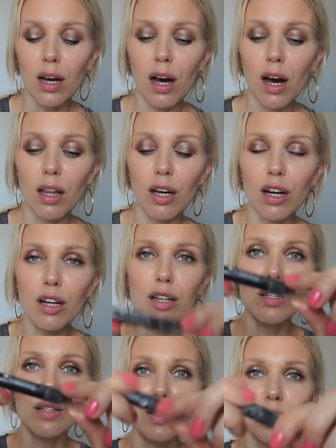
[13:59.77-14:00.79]

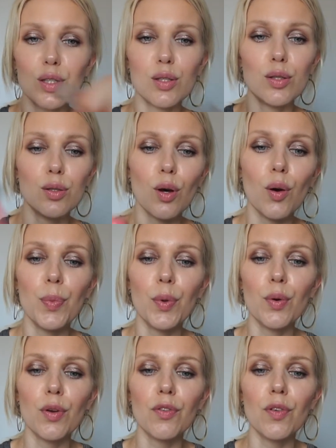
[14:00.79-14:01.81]
color. So
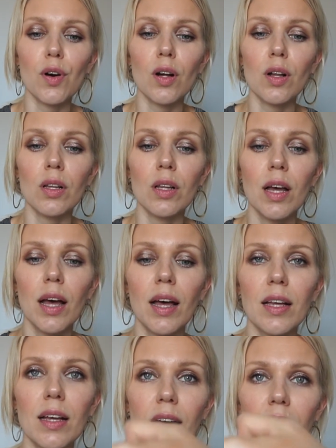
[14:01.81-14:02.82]
beautiful.
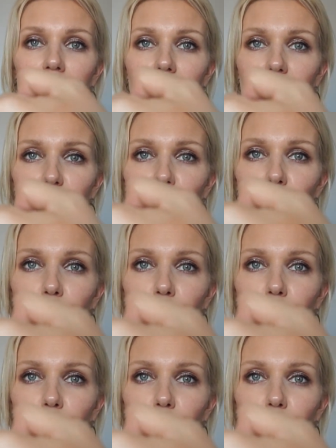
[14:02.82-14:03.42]
It's actually